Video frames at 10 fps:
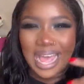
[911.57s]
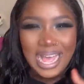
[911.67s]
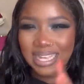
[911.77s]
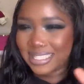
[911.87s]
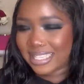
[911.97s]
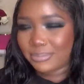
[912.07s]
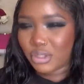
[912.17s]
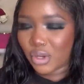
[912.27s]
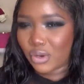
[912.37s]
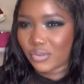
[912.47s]

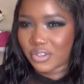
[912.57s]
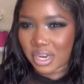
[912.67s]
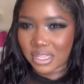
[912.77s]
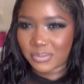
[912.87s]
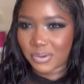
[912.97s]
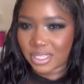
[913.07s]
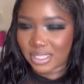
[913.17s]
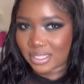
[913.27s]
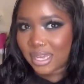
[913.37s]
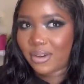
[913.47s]
exception of transport and
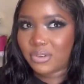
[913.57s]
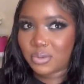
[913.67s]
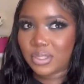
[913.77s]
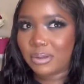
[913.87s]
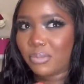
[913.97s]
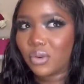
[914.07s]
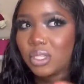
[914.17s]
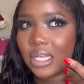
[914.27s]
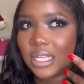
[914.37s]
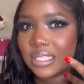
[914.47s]
stuff, it was
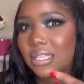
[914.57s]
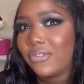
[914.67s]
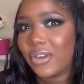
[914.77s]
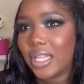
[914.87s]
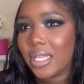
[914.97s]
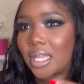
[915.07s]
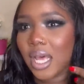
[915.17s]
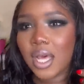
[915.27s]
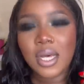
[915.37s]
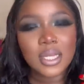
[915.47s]
about
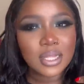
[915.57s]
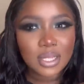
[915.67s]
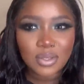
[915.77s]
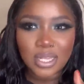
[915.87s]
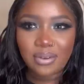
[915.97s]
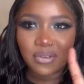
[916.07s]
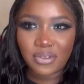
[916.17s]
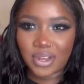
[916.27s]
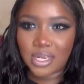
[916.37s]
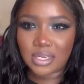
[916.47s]

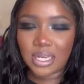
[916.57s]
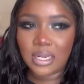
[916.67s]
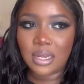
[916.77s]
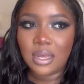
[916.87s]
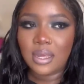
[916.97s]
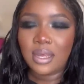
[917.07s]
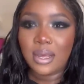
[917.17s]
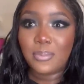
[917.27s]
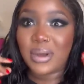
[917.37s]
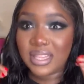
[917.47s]
7,500.
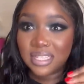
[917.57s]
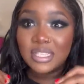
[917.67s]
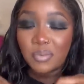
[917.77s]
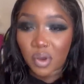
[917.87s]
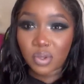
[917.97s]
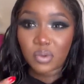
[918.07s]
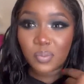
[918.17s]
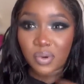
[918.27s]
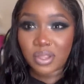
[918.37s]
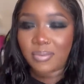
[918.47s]
But this is because we
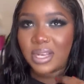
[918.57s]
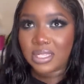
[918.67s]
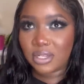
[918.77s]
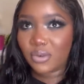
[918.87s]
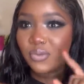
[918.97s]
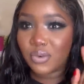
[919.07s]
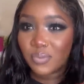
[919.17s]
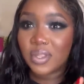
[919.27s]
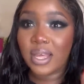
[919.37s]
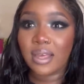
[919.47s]
bought the material
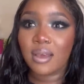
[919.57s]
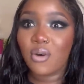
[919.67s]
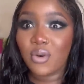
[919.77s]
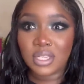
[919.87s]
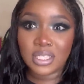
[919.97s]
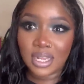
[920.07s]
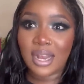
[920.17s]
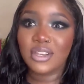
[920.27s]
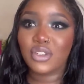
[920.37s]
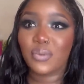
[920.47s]
from the
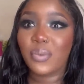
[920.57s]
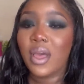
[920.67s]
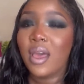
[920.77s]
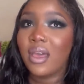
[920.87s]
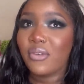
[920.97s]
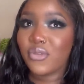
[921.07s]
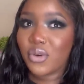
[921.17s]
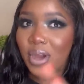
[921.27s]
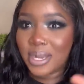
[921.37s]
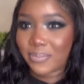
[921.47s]
wholesaler shop. If you
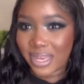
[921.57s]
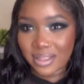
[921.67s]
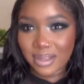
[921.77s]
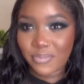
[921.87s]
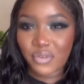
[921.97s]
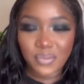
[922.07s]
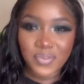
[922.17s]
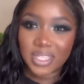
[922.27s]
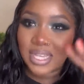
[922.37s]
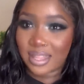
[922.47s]
go and buy them from
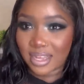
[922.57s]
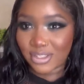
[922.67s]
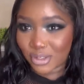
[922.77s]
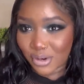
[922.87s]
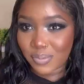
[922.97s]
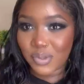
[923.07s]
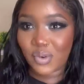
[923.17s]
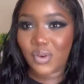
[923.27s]
these other shops,